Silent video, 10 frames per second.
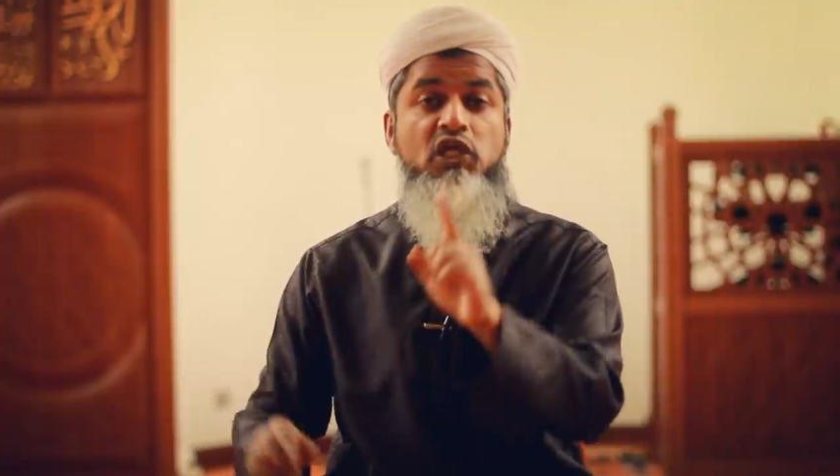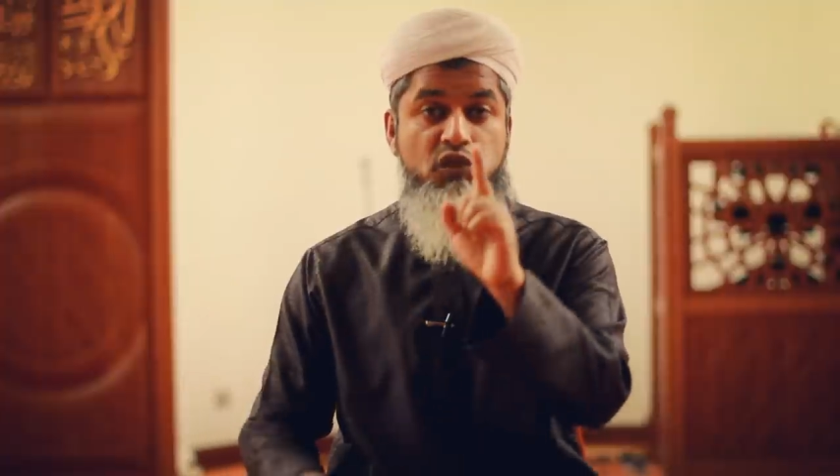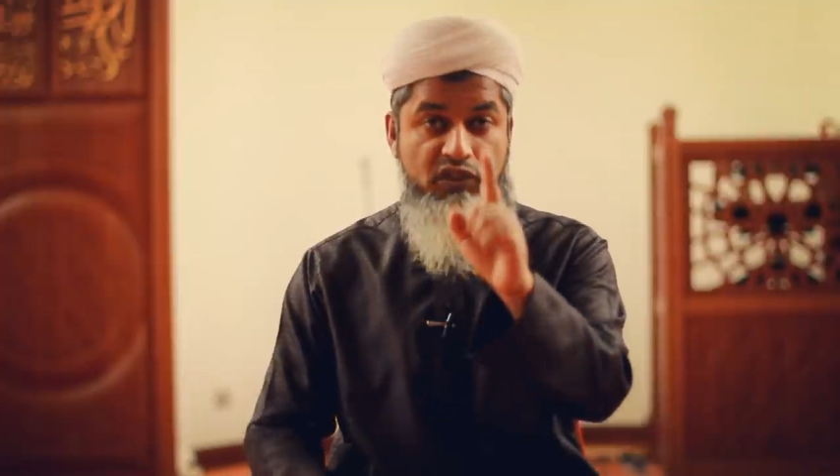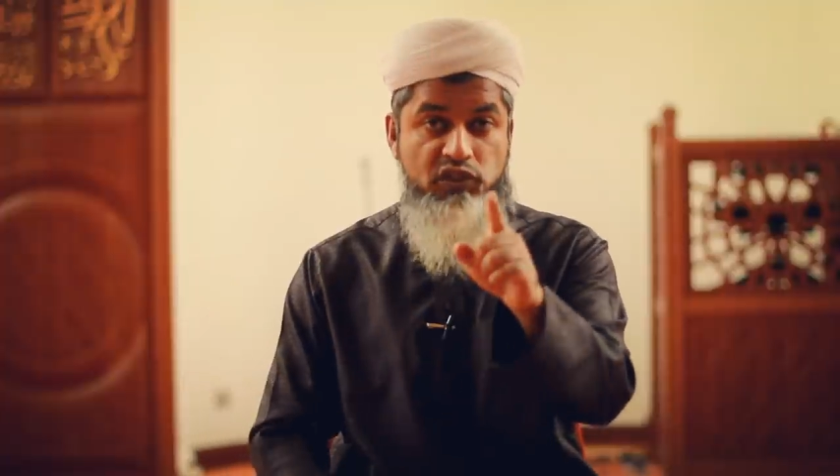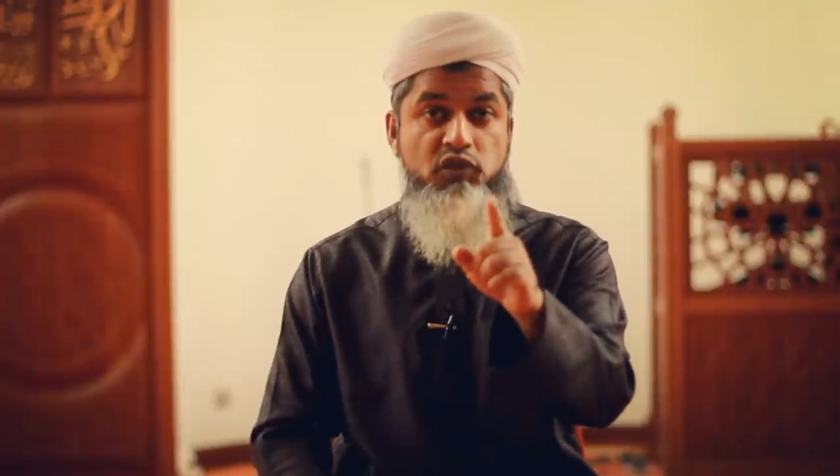
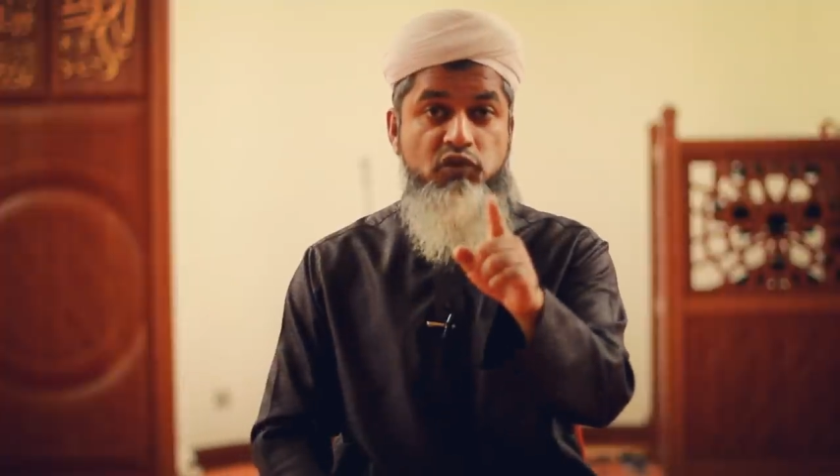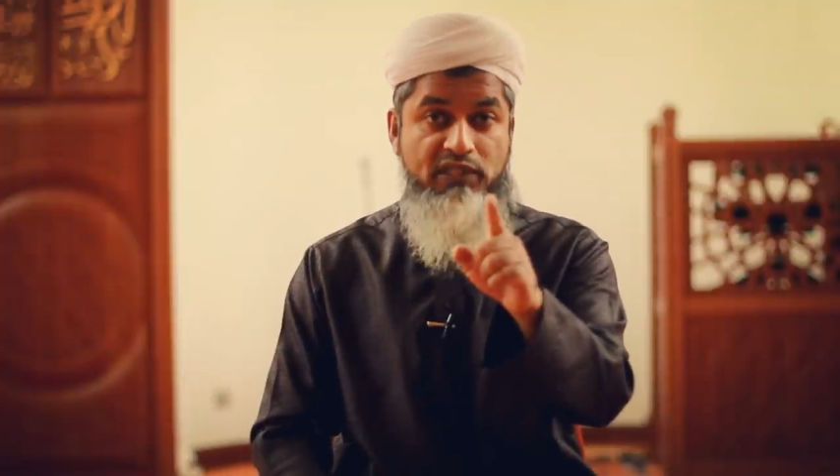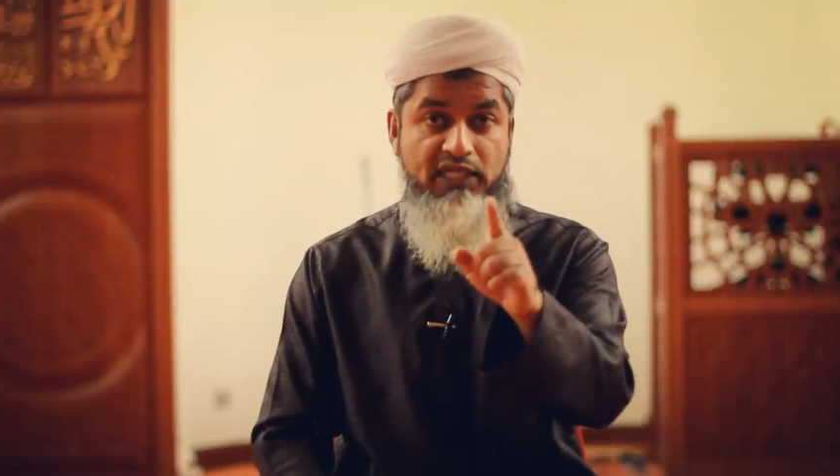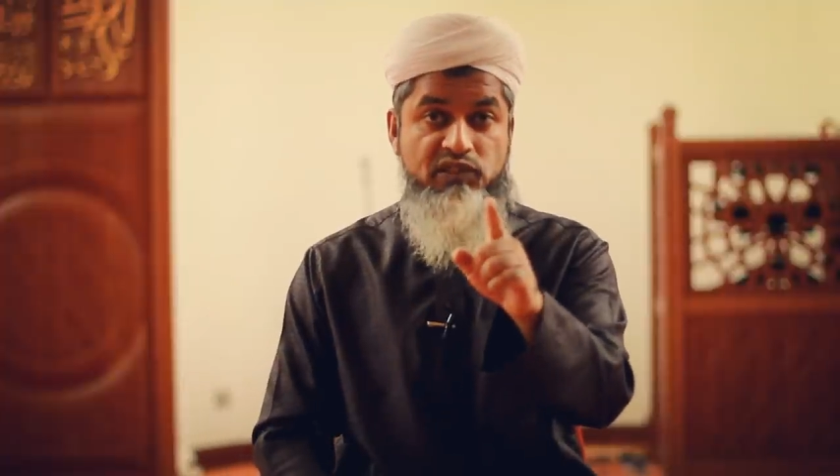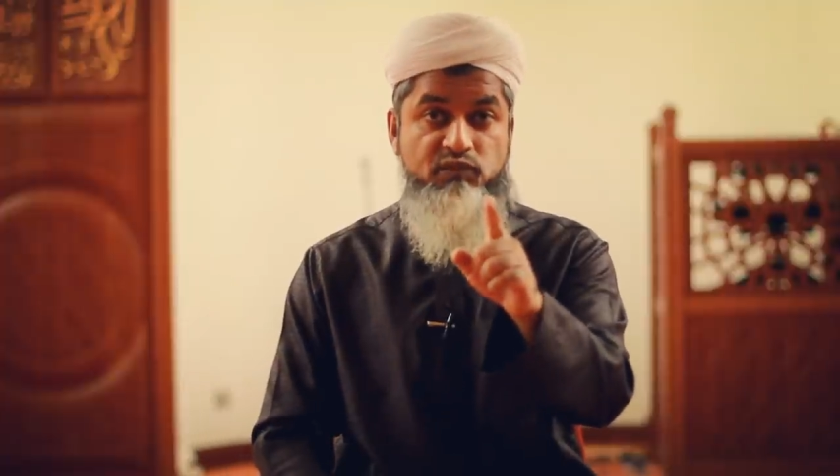You need to do
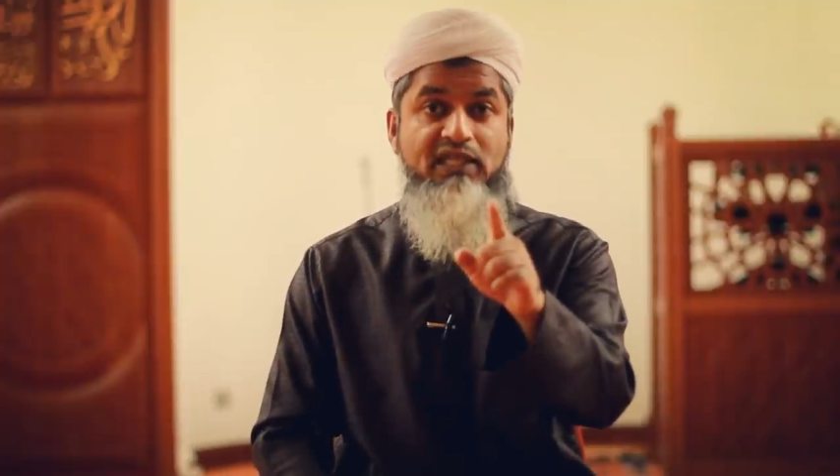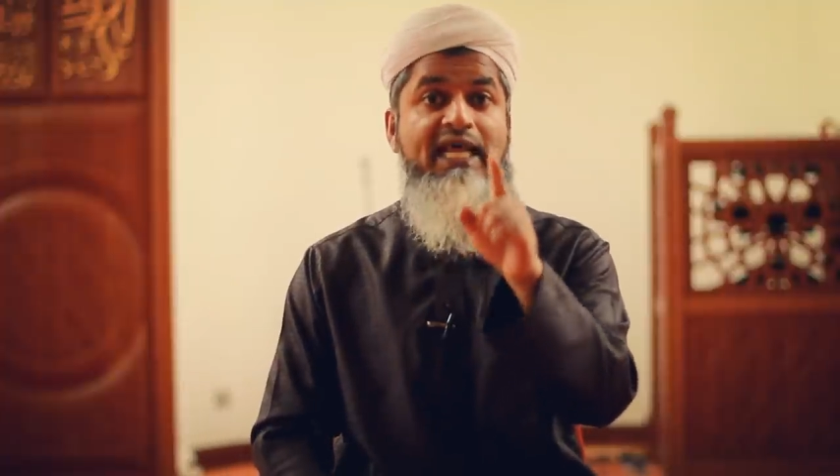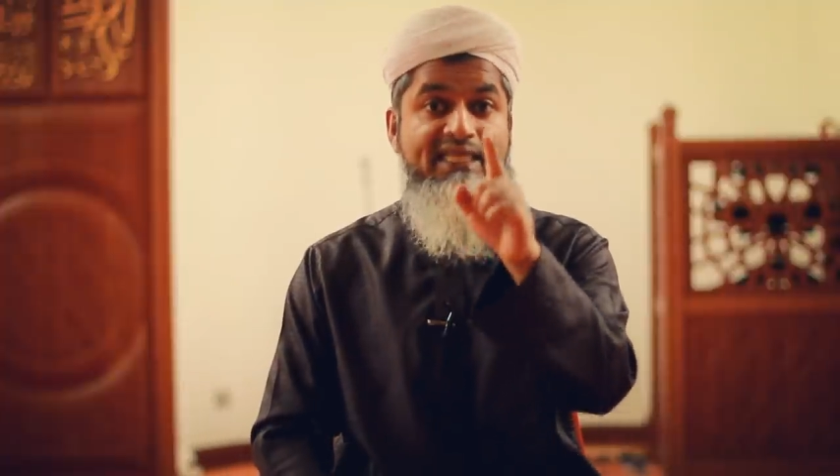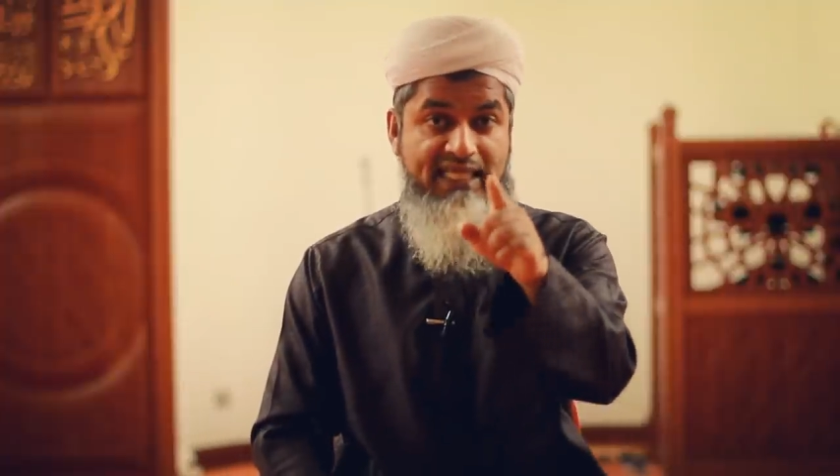that as well. And